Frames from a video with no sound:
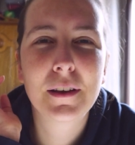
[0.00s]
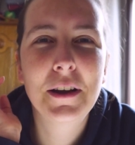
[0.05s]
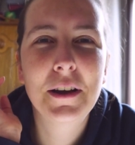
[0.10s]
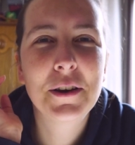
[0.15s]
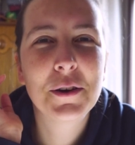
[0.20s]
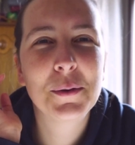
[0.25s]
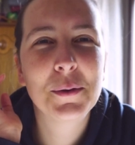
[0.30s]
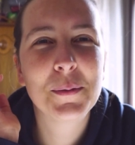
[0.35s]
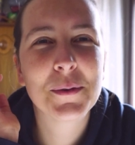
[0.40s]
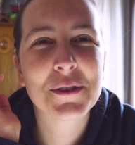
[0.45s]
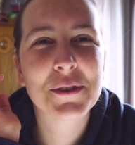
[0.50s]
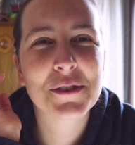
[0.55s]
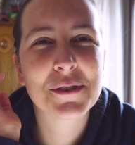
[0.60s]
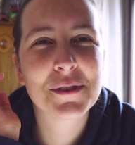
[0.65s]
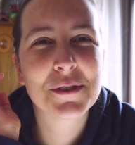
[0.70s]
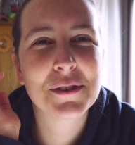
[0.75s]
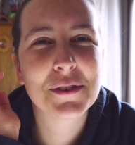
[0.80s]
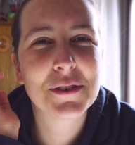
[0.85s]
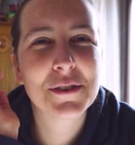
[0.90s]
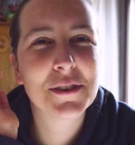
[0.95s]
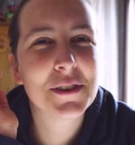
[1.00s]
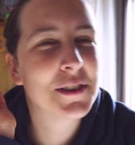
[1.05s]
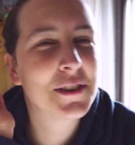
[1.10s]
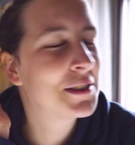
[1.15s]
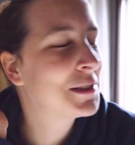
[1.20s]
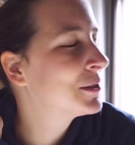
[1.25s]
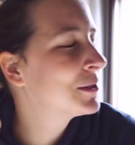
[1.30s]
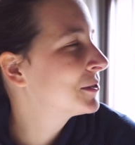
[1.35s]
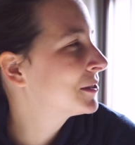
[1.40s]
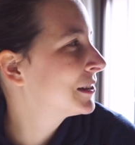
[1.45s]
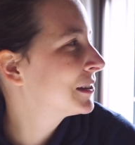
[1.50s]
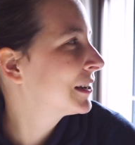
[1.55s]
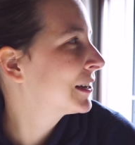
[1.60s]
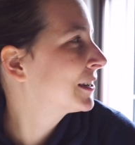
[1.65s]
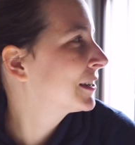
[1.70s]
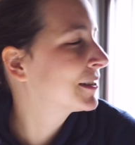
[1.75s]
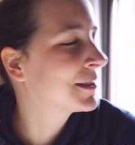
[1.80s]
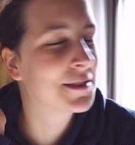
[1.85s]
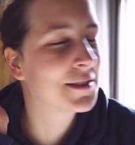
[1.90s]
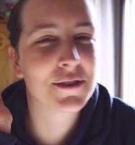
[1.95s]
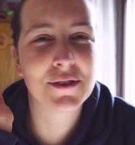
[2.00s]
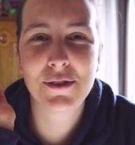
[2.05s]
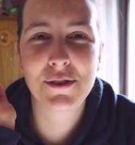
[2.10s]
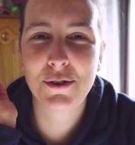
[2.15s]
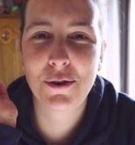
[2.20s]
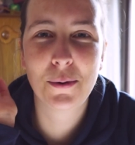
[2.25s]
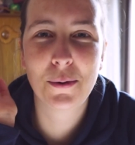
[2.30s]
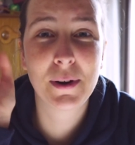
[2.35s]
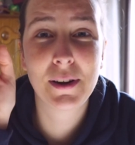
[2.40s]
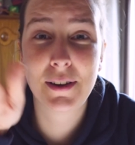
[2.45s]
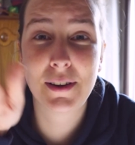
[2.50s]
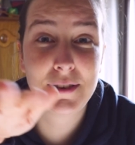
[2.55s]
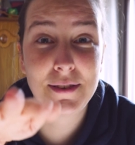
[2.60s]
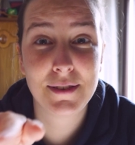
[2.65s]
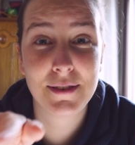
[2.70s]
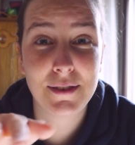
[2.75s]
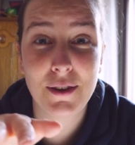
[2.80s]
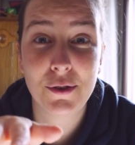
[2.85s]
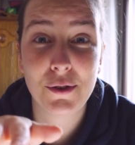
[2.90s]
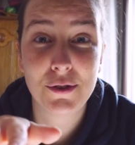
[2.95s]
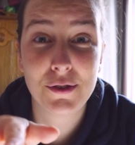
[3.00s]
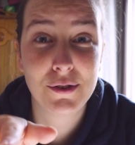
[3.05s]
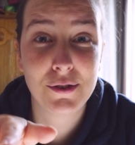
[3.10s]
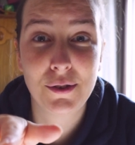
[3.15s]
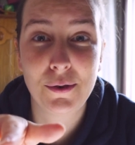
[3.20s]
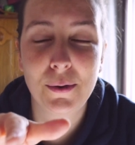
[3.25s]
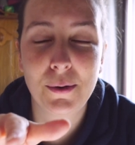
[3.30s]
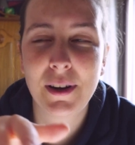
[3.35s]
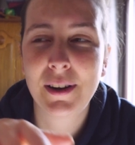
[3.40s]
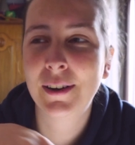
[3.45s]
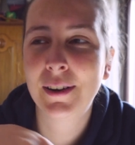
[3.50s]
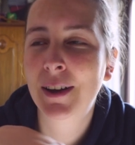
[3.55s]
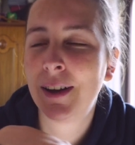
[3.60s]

It looks like it's snowing. It's not snowing.